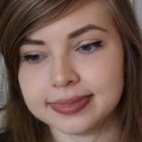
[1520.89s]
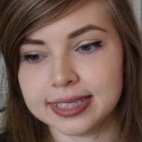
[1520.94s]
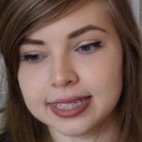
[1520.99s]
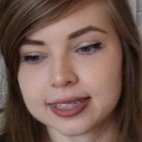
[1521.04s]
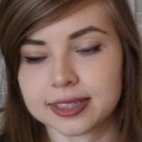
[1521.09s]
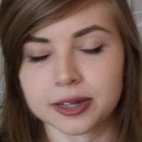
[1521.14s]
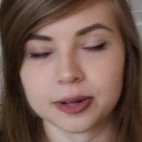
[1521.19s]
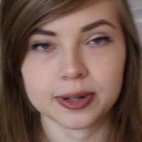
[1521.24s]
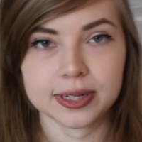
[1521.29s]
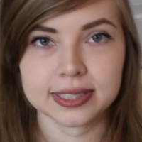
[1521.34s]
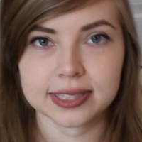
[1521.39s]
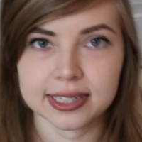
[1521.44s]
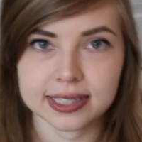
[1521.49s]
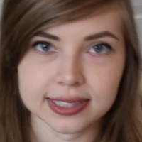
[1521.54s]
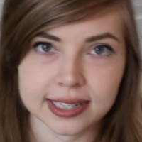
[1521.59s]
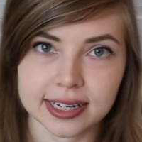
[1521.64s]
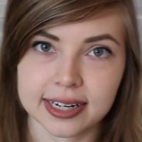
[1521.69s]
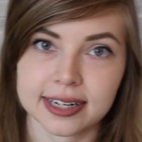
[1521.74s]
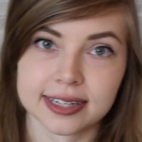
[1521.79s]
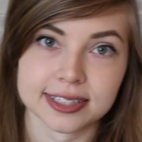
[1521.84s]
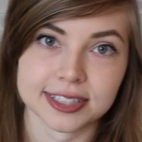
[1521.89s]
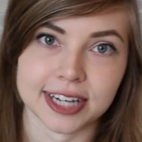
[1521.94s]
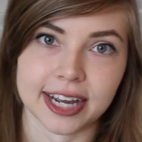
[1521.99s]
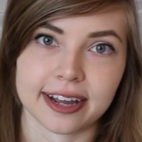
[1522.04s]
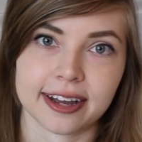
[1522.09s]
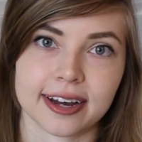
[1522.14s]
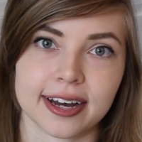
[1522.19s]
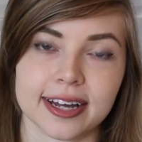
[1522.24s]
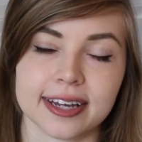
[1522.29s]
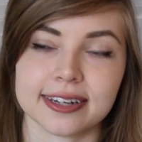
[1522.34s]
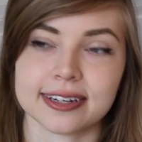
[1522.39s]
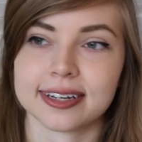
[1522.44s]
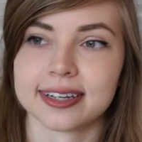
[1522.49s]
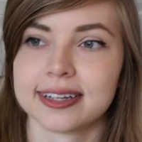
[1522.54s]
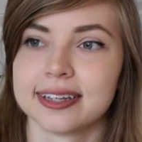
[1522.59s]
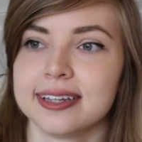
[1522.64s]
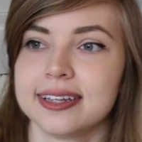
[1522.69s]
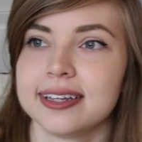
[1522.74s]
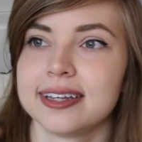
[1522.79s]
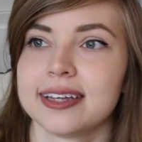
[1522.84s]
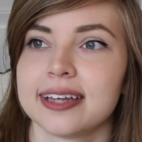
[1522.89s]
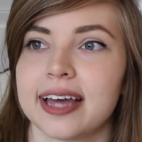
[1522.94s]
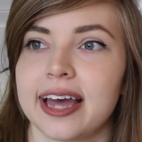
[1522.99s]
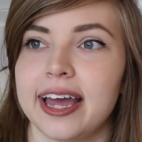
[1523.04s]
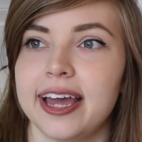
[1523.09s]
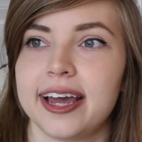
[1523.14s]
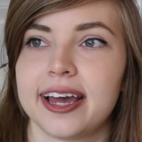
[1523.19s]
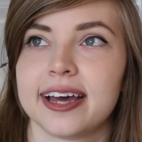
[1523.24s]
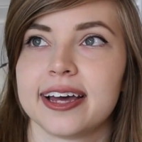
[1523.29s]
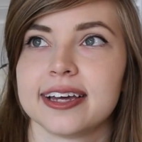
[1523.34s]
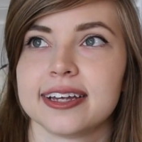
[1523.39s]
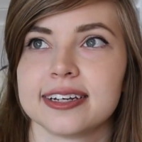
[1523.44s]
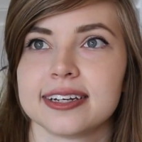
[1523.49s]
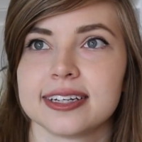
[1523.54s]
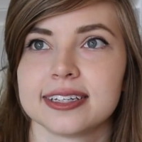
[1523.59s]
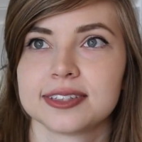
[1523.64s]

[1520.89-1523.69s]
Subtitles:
there's always things I need to check on, and